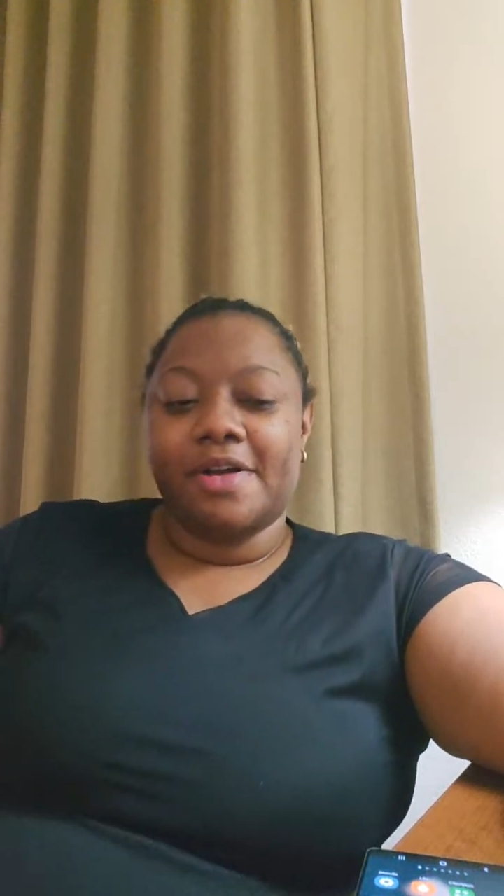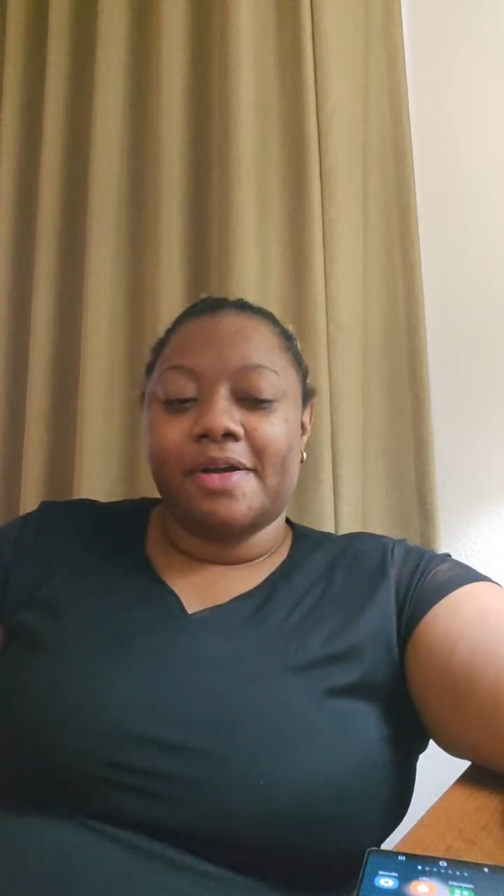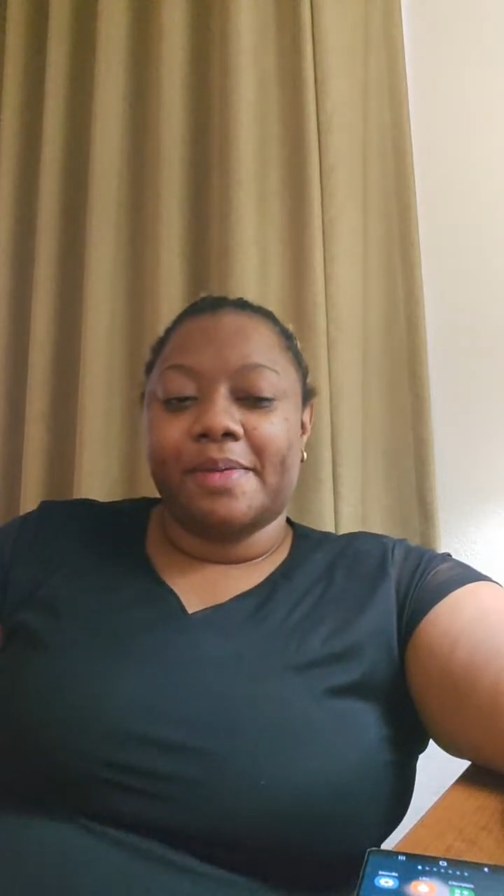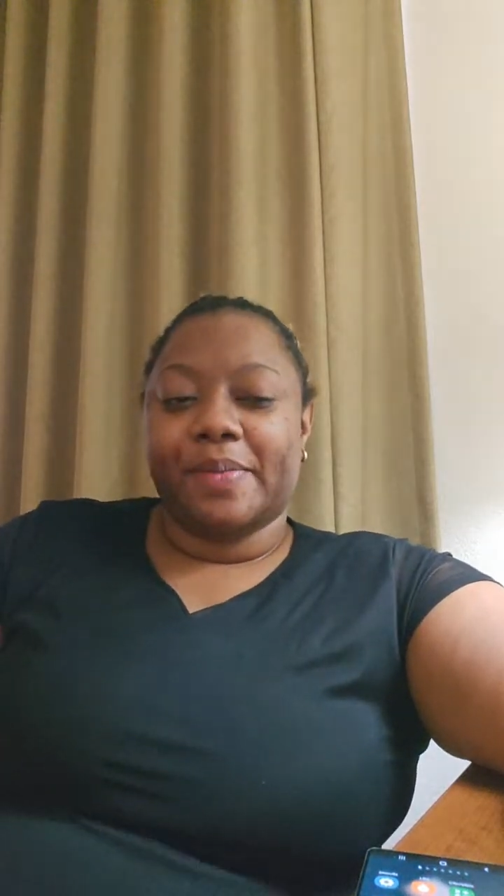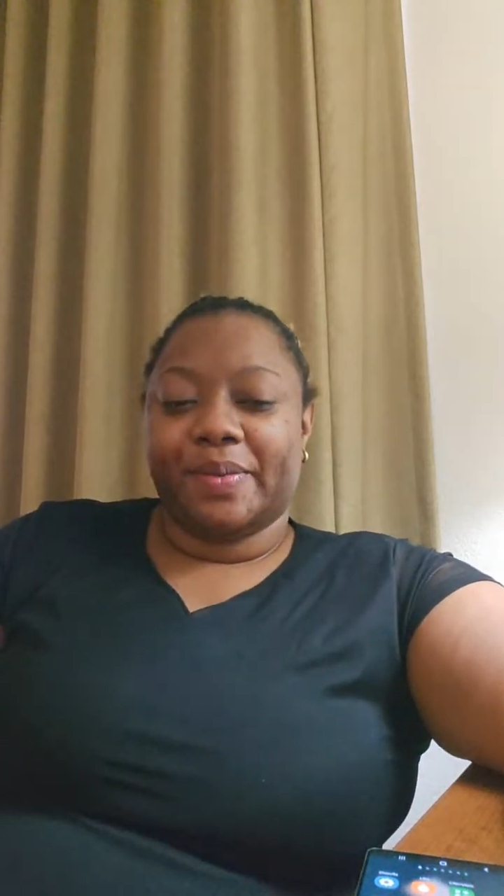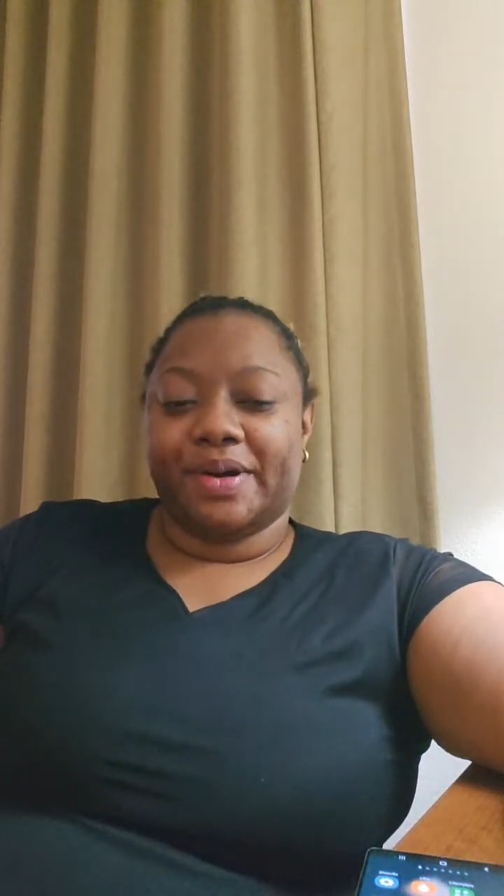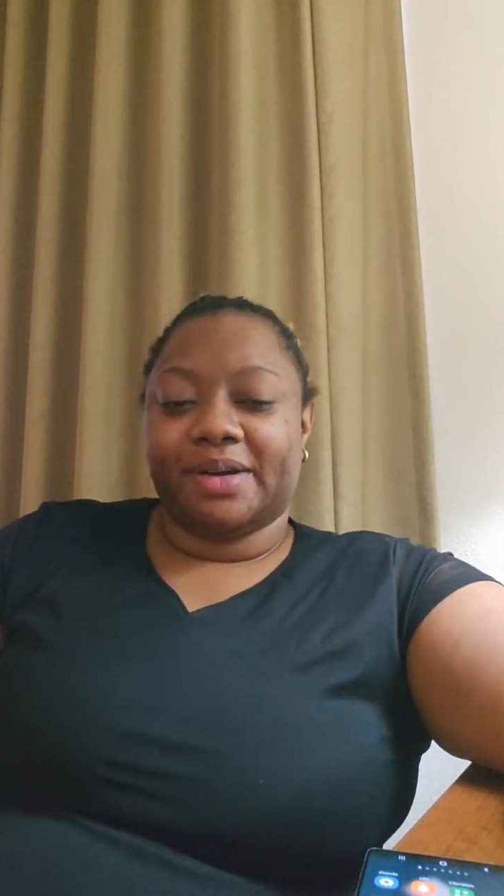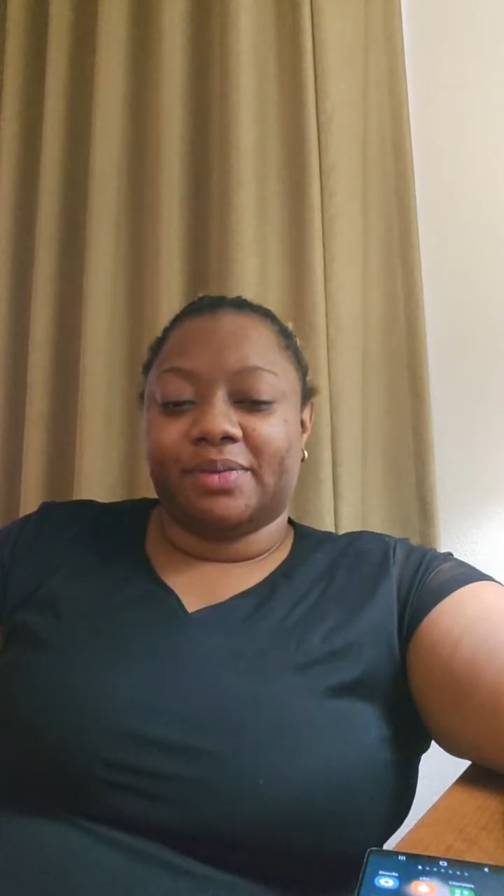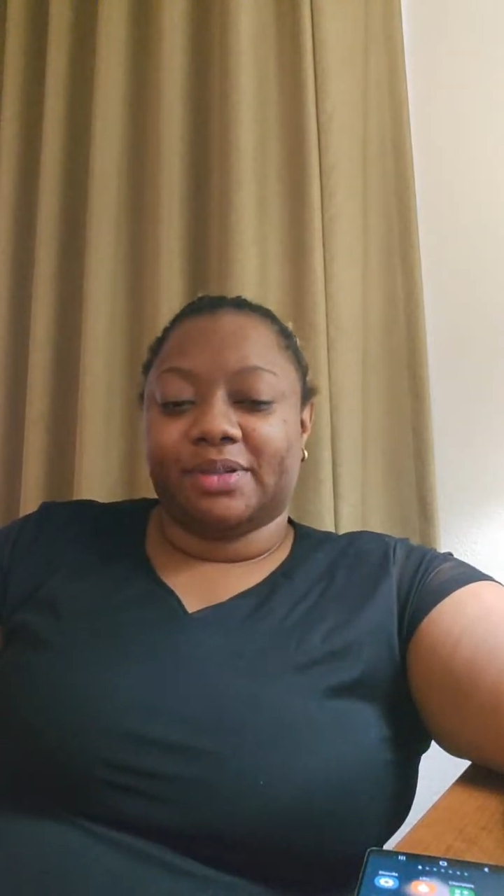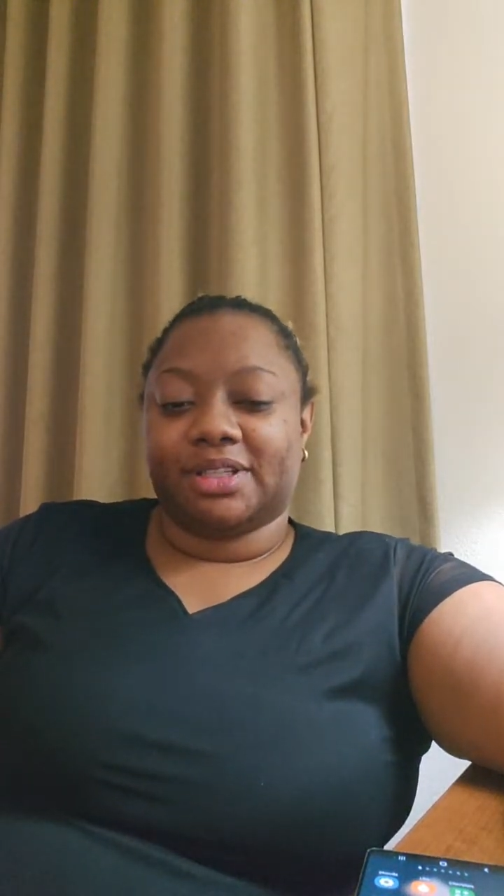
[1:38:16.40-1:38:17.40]

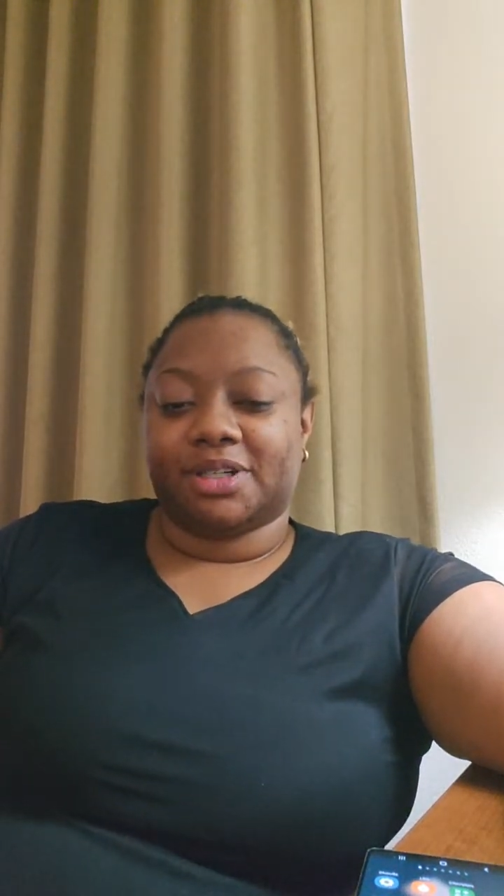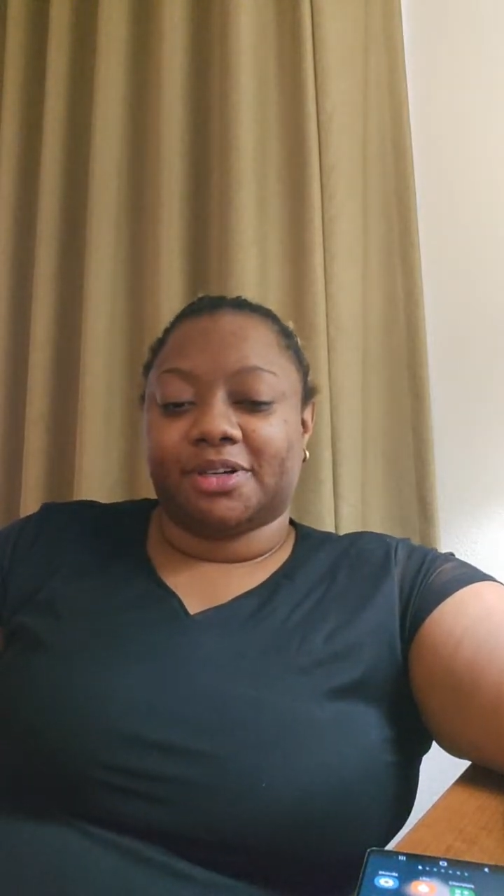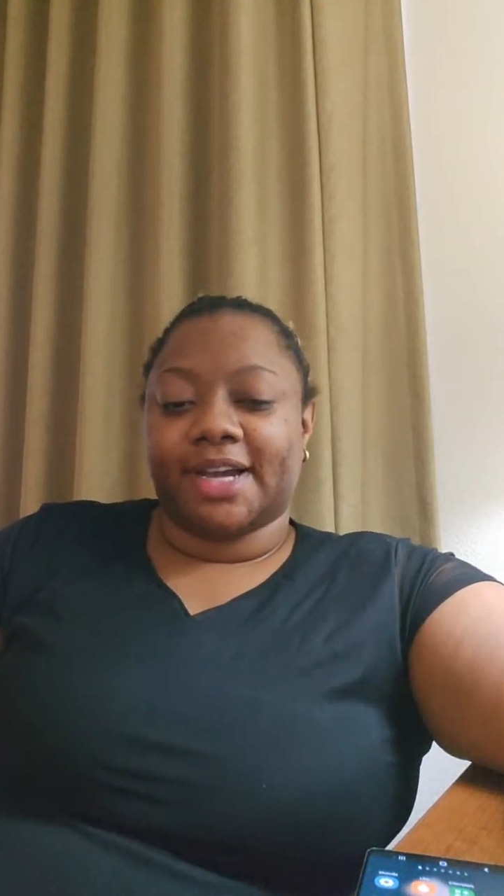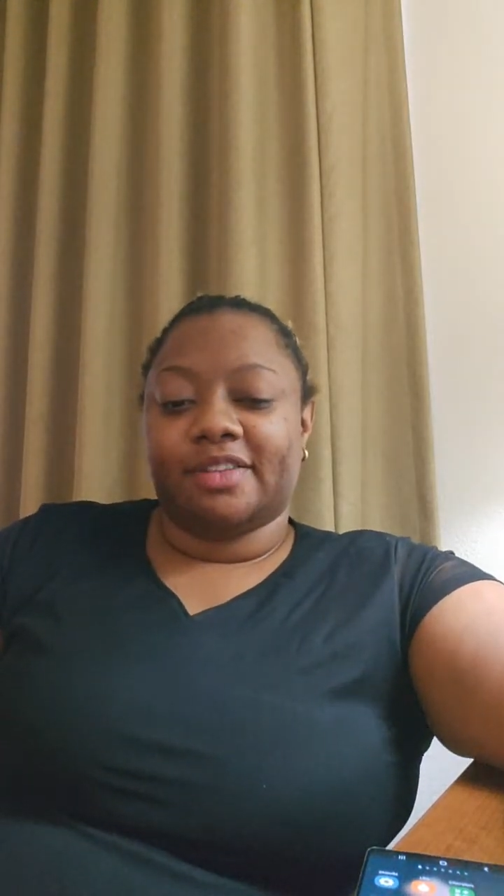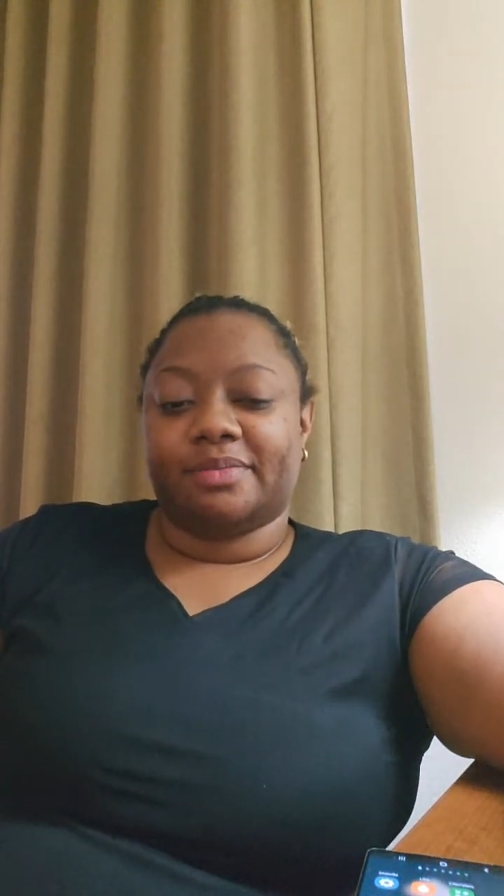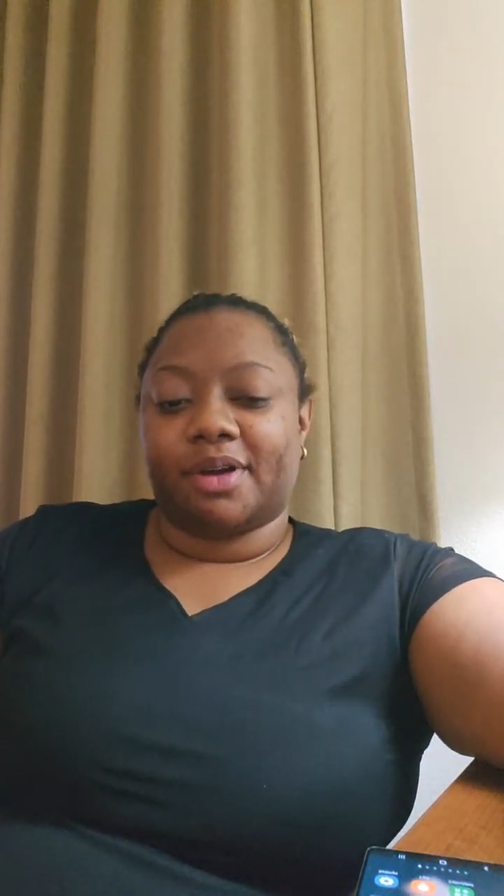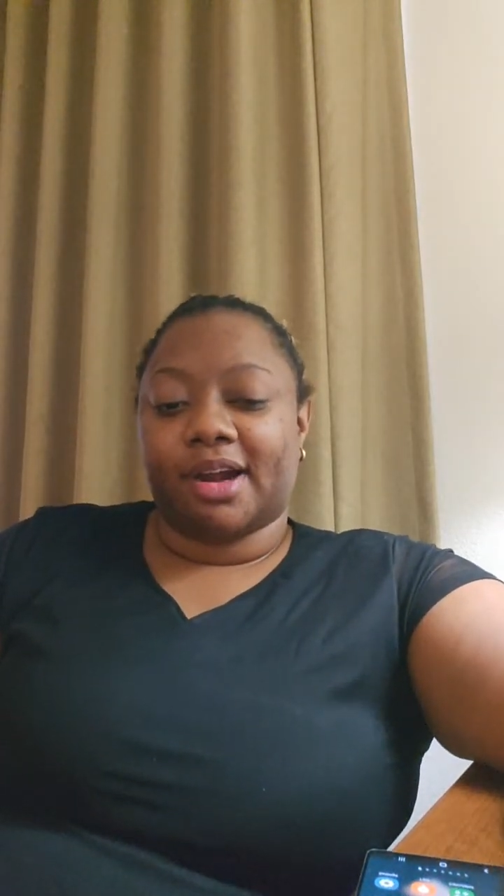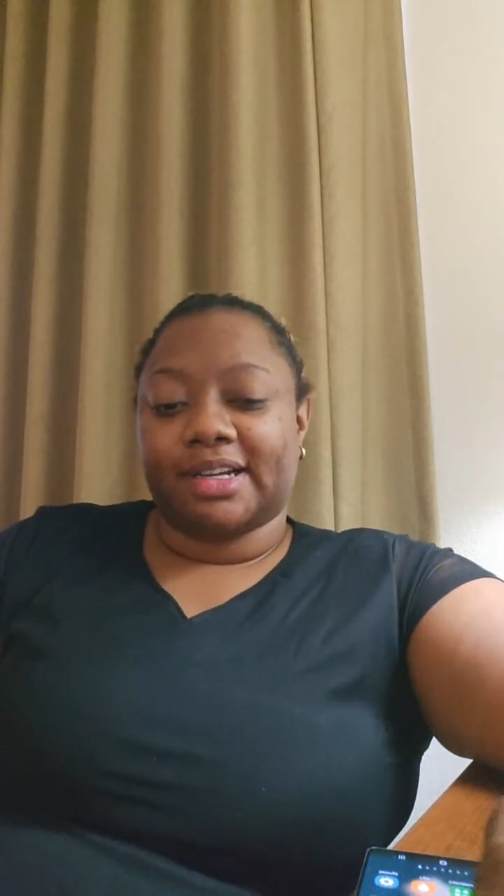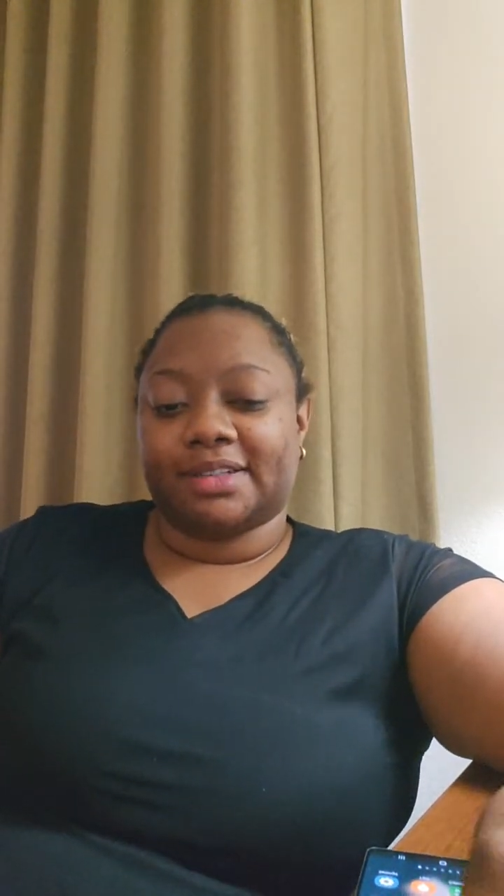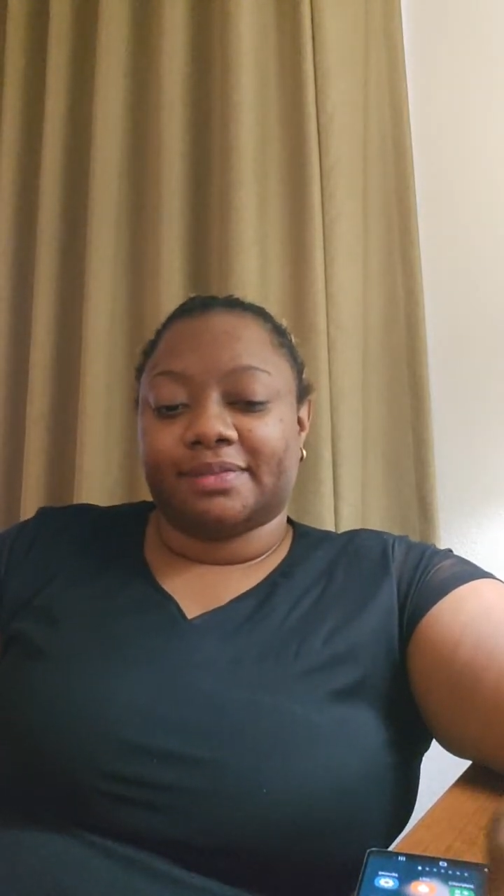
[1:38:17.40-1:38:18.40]
But with the creative
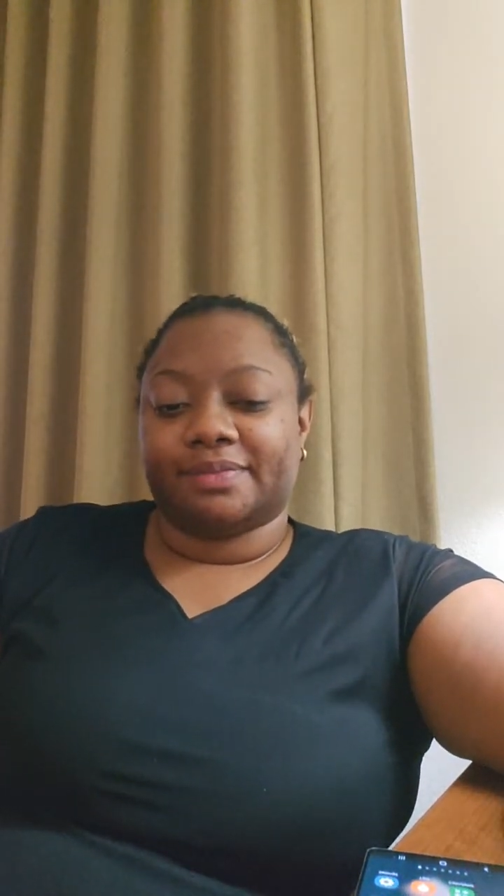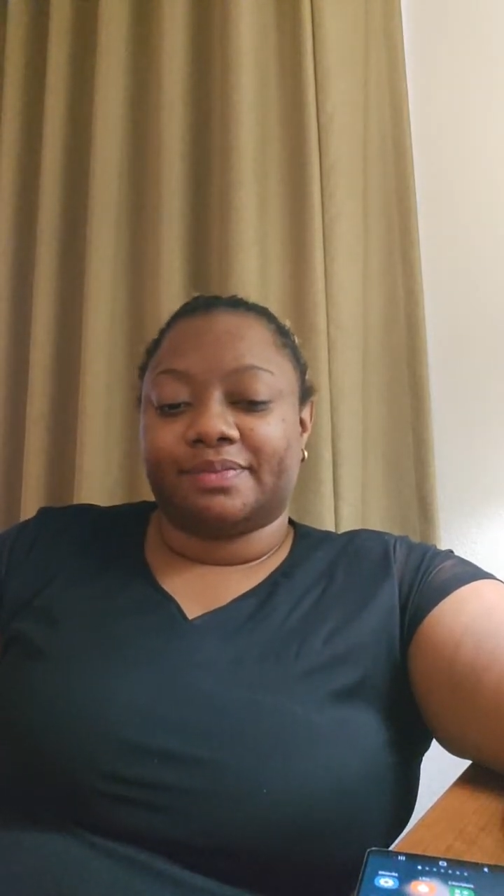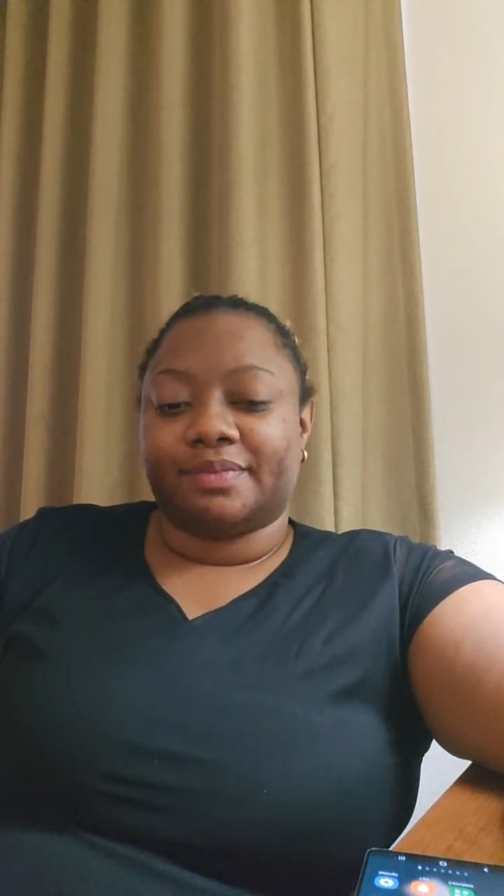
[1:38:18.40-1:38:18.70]
parking,